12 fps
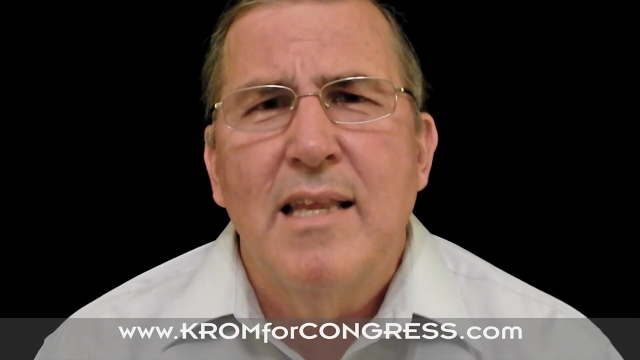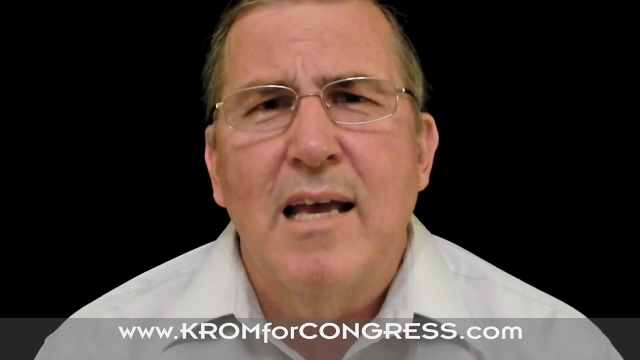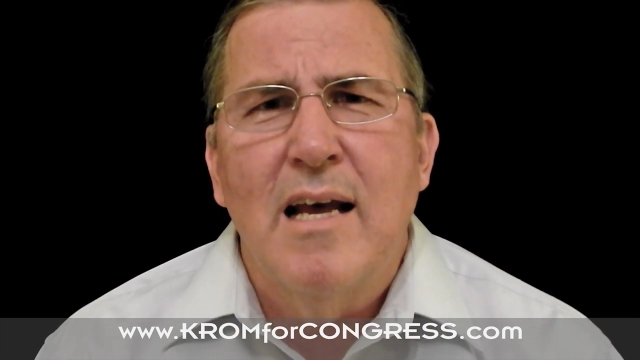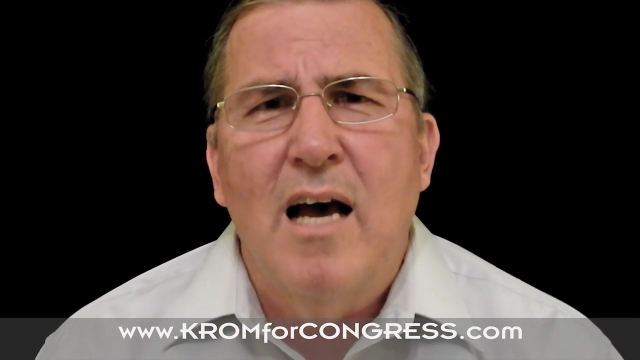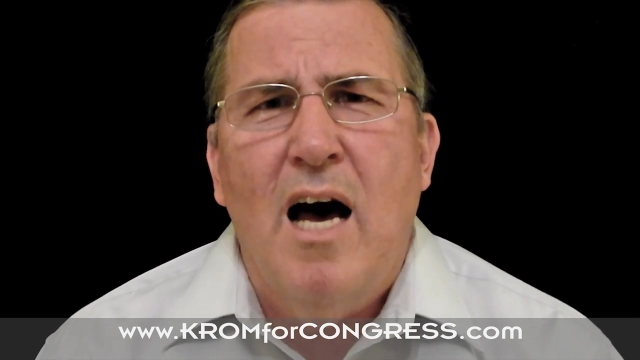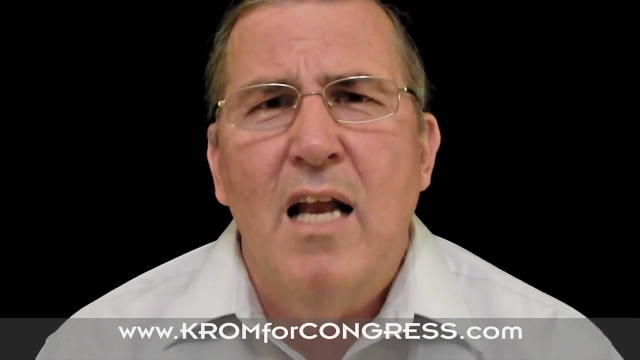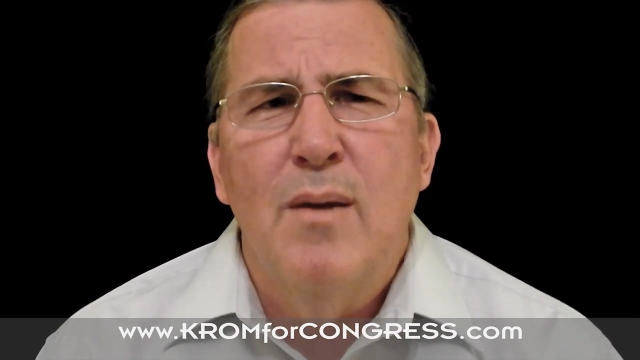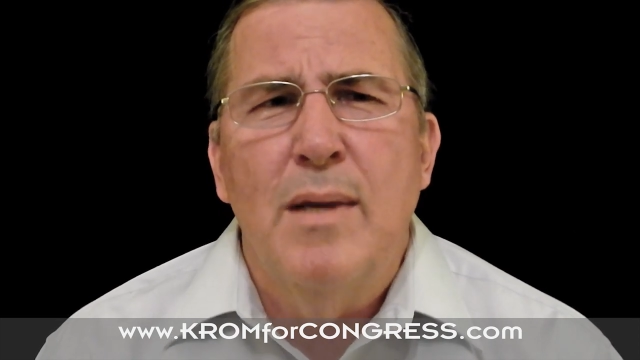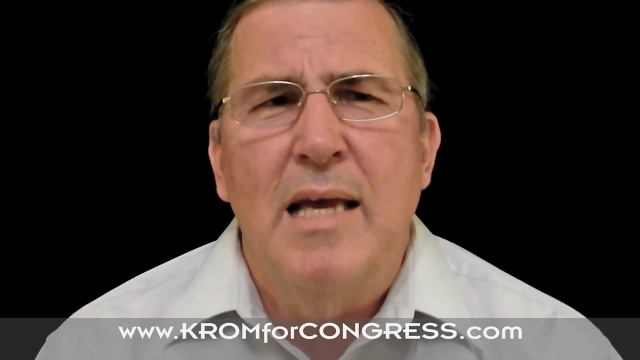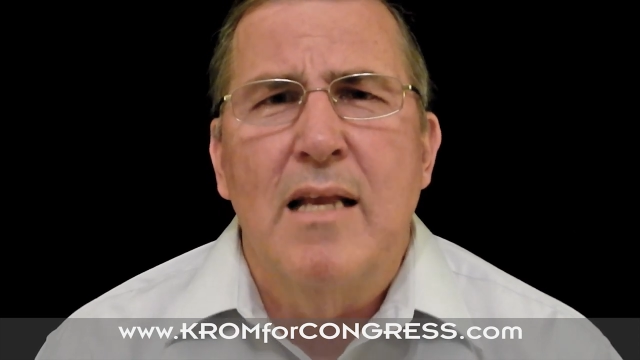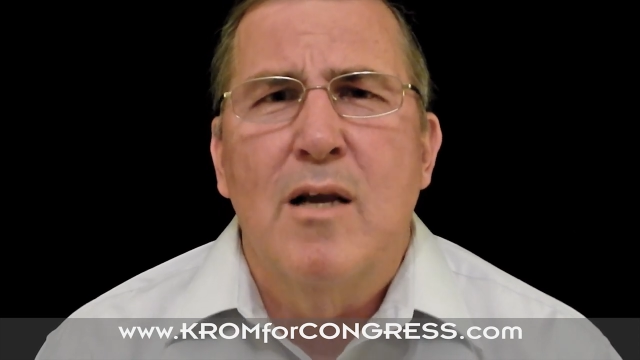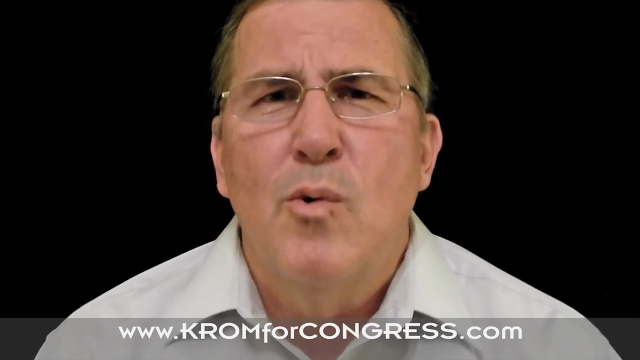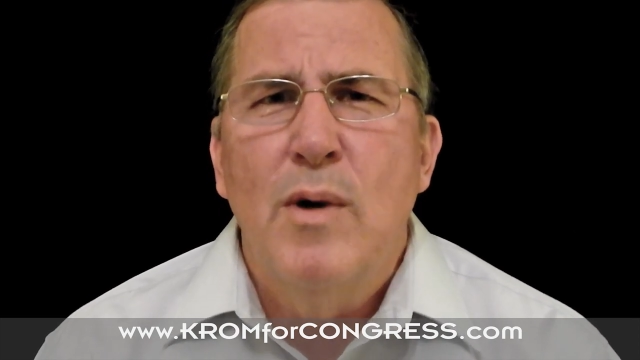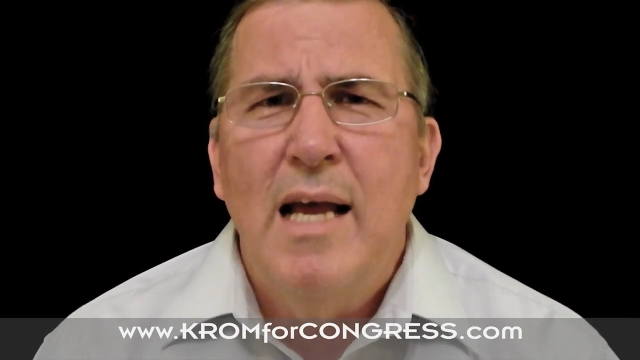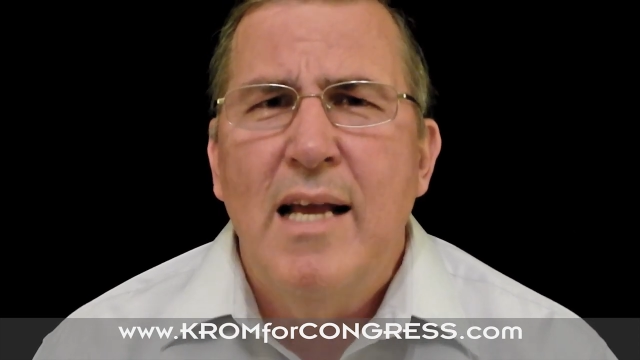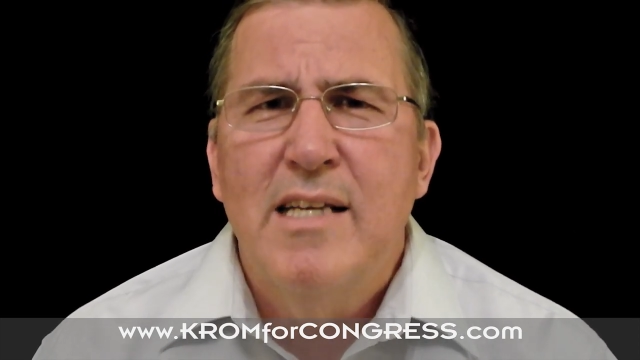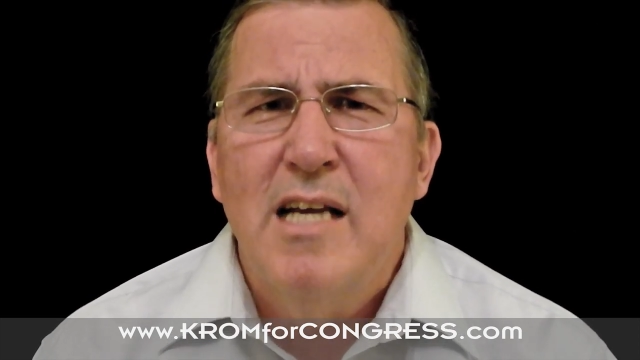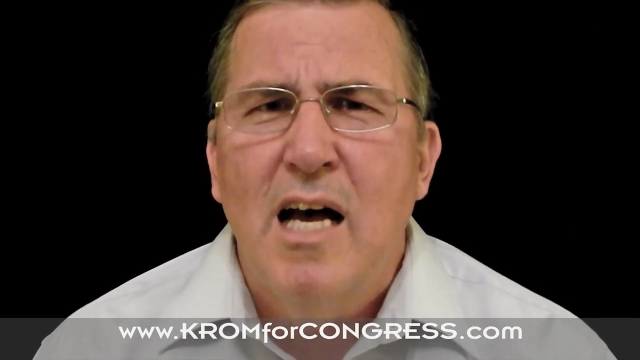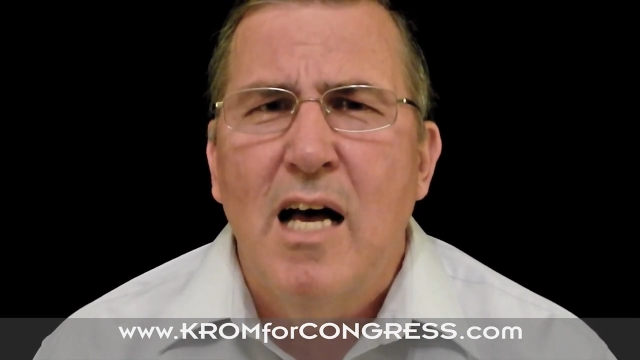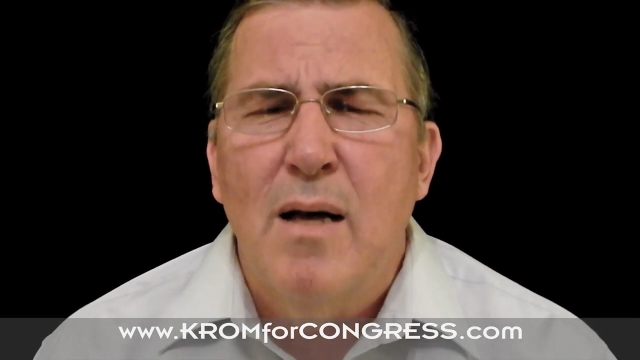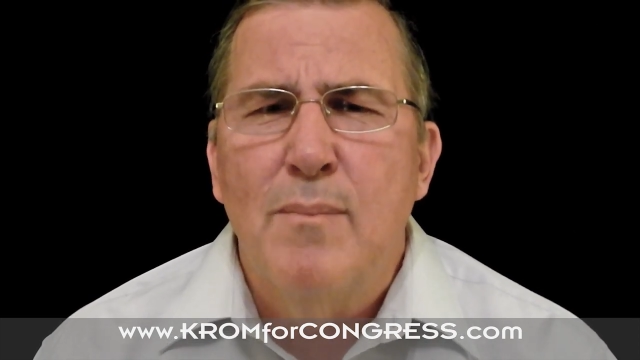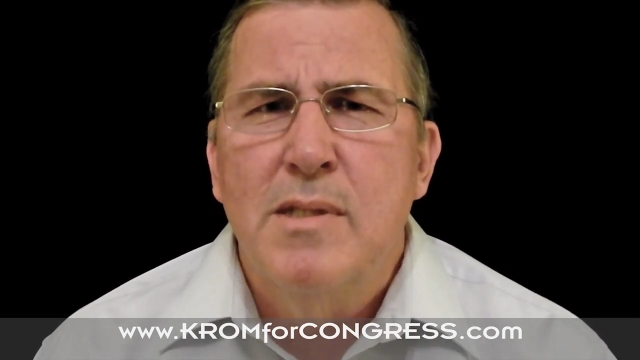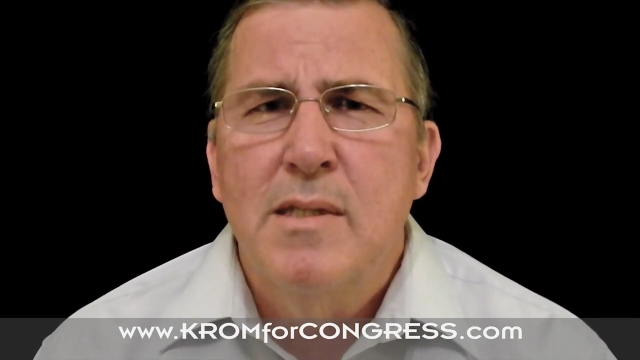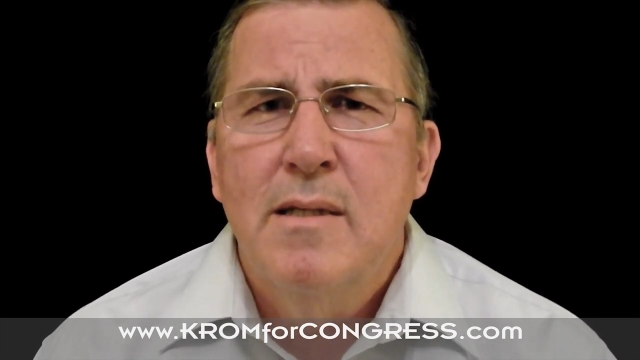the economy and create
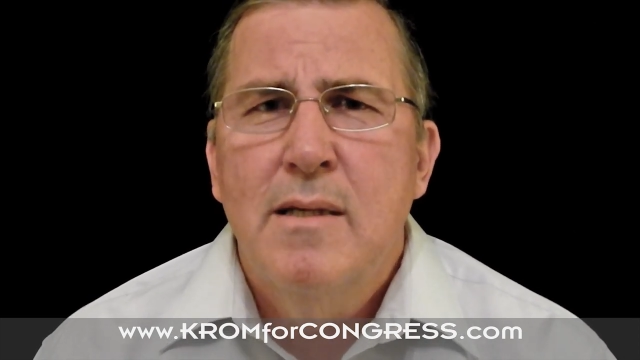jobs.